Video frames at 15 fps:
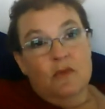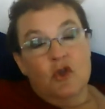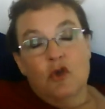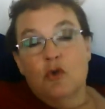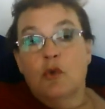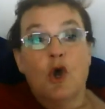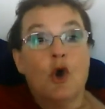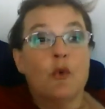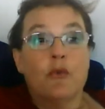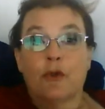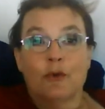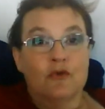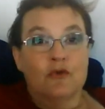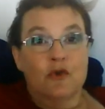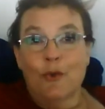you know
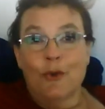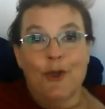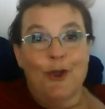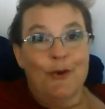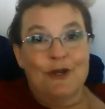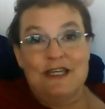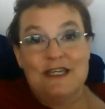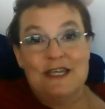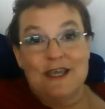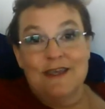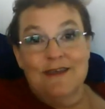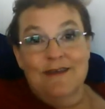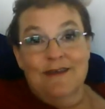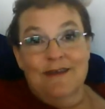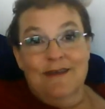there is no
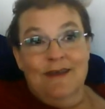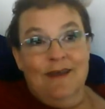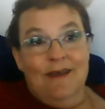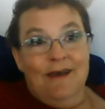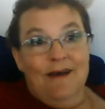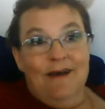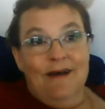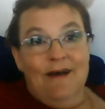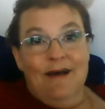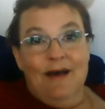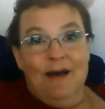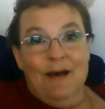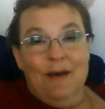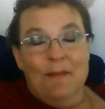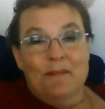guarantee.
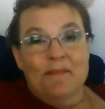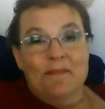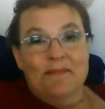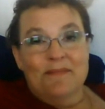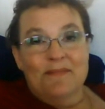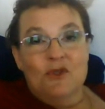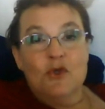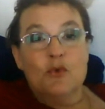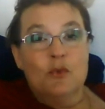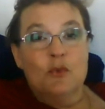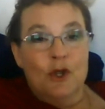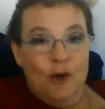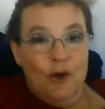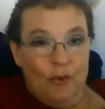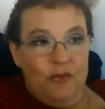You
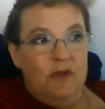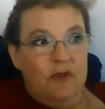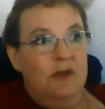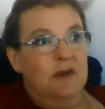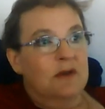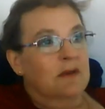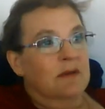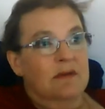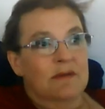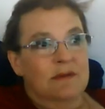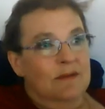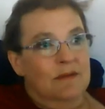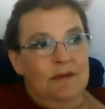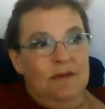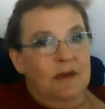know that
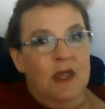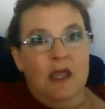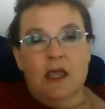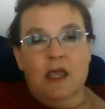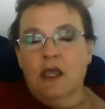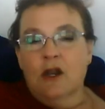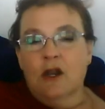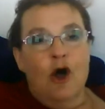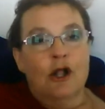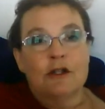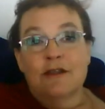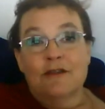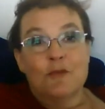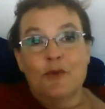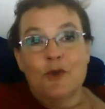it can all
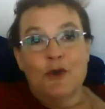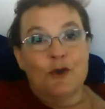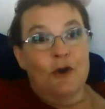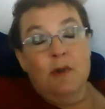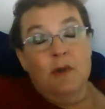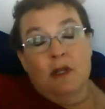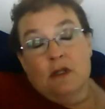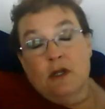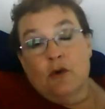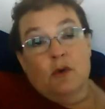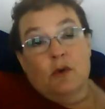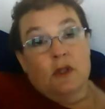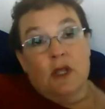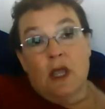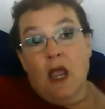disappear. I mean,
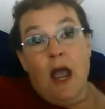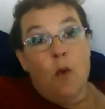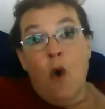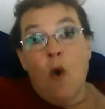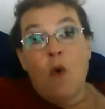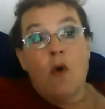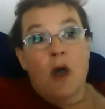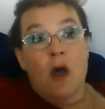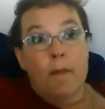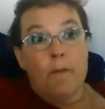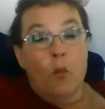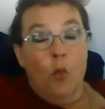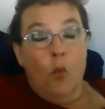literally, I woke up